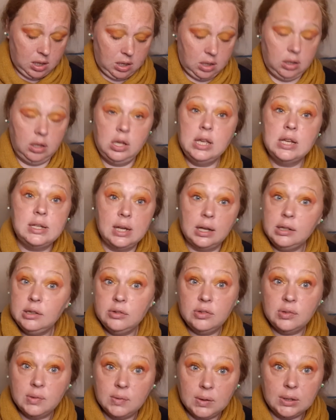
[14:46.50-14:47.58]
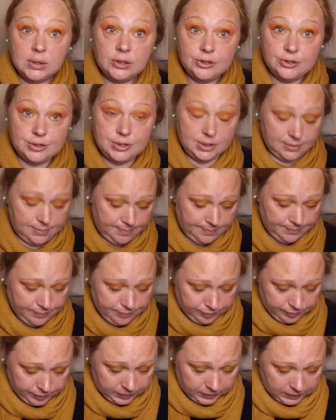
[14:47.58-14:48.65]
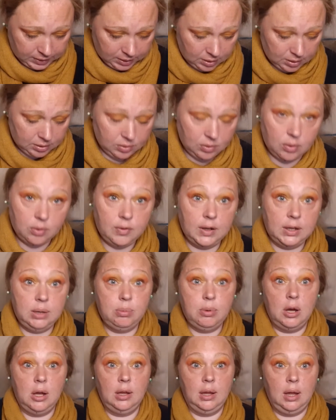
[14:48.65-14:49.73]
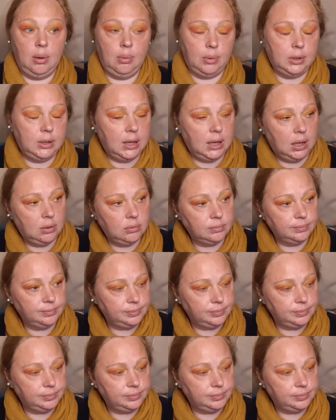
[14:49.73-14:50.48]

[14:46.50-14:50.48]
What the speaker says: you're dangerous. Already worked that one out.